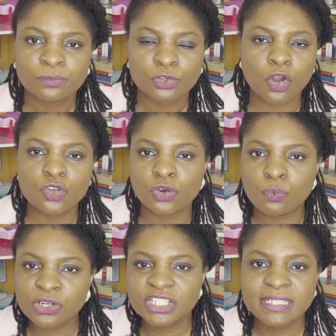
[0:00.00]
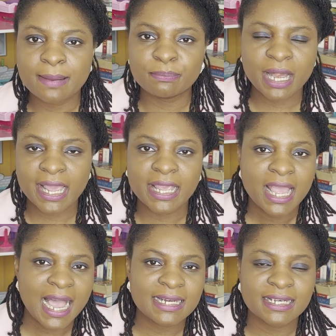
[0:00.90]
or you're watching them play
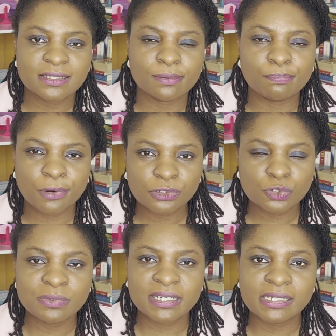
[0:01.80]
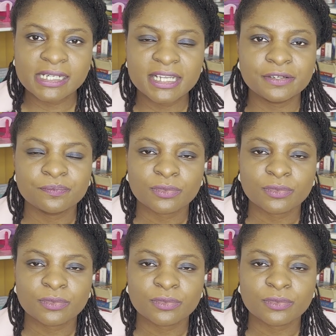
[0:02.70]
and there's a bottle with a lid,